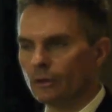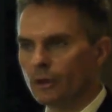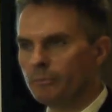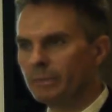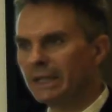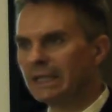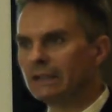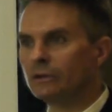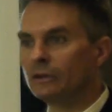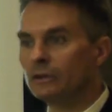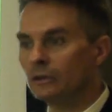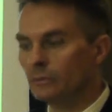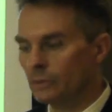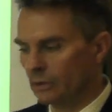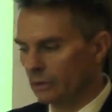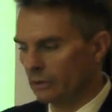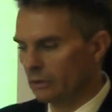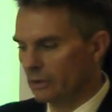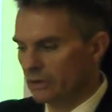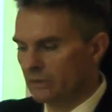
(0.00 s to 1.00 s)
or a big
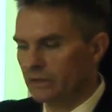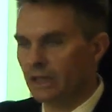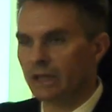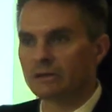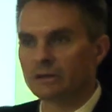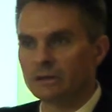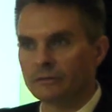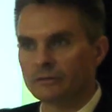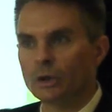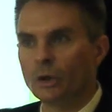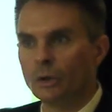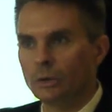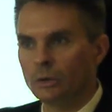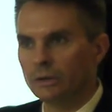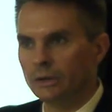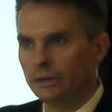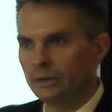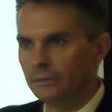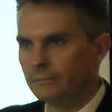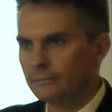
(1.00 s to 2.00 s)
tumor or a section of
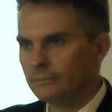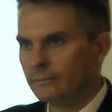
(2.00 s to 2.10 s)
colon?